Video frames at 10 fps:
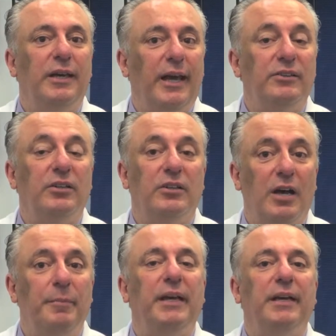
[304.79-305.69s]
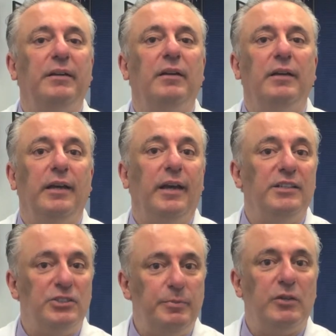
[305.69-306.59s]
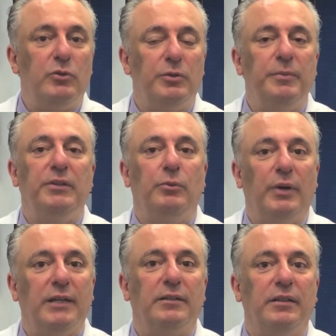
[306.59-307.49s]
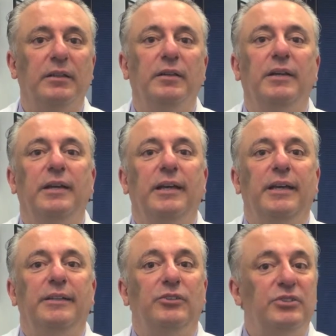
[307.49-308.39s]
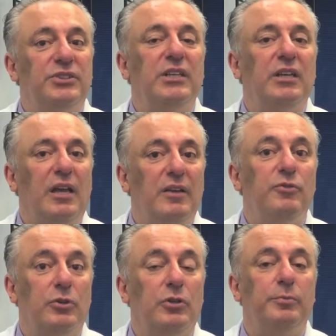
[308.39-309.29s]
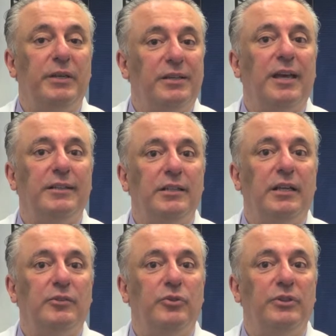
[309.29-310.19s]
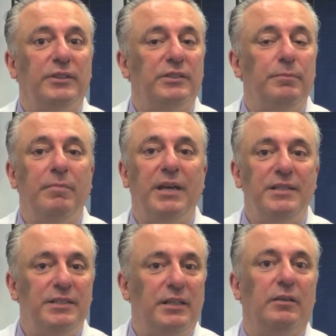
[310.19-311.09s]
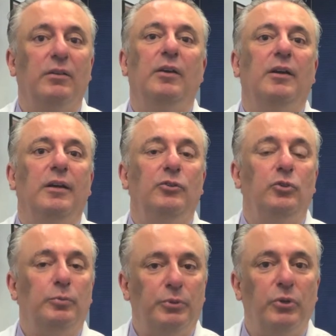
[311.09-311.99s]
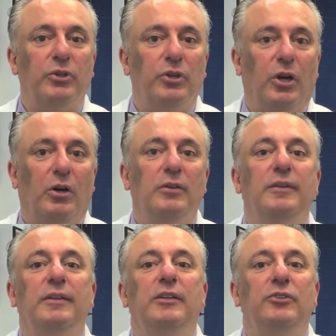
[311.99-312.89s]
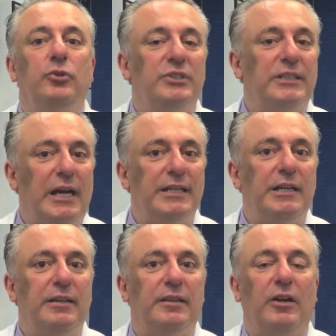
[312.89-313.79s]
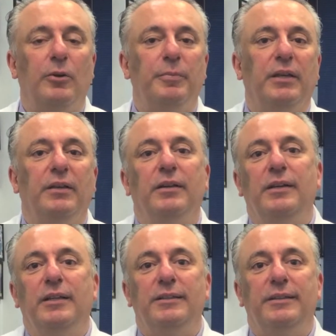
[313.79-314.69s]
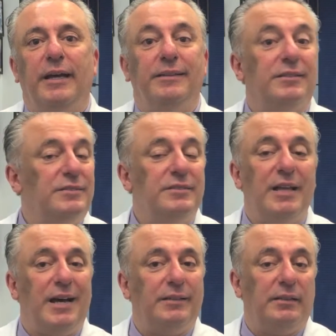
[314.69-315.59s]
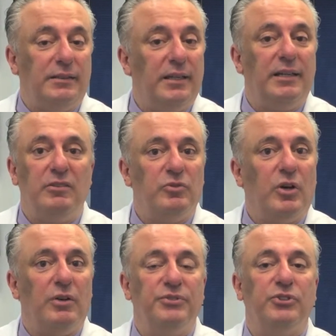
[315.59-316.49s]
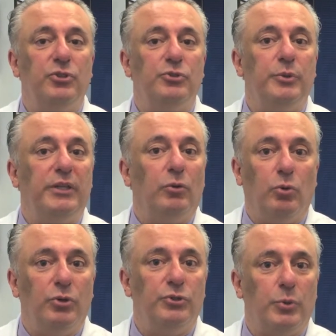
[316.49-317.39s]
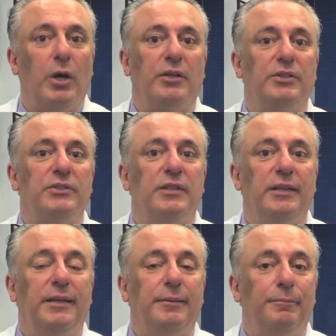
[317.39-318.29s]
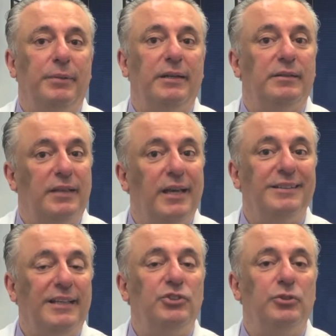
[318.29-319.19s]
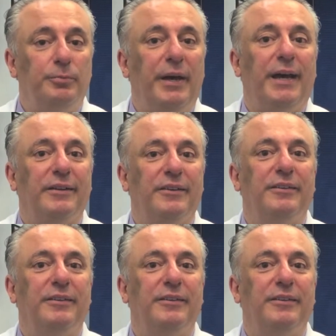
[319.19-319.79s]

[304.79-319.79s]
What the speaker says: and to come in and speak with me directly to see if you could be a candidate for this amazing new protocol using IDD therapy that does not, again, involve surgery or drugs, but can get you back